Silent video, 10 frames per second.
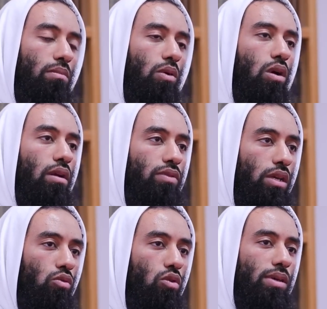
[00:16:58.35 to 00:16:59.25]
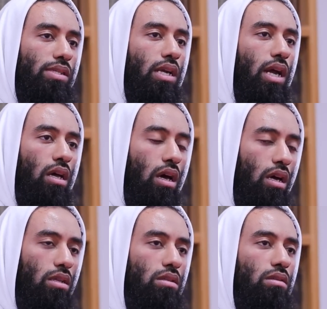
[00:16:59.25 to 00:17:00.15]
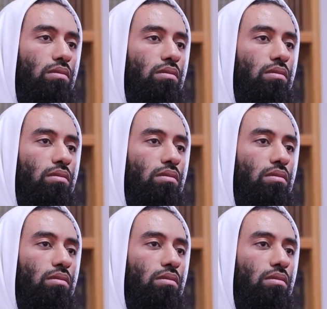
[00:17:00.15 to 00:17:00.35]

But one of the rumors that I heard,